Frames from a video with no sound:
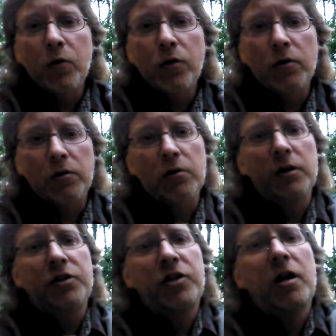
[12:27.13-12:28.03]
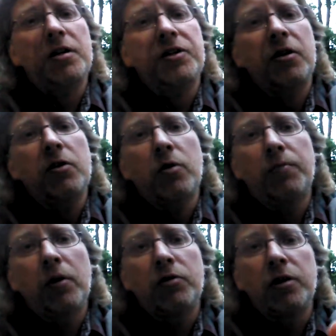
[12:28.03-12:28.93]
Real early, just starting to
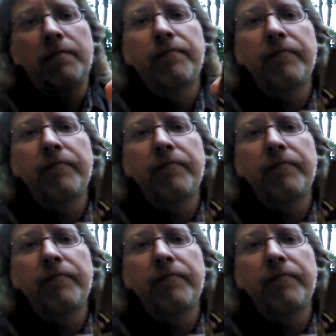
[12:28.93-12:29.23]
approach it.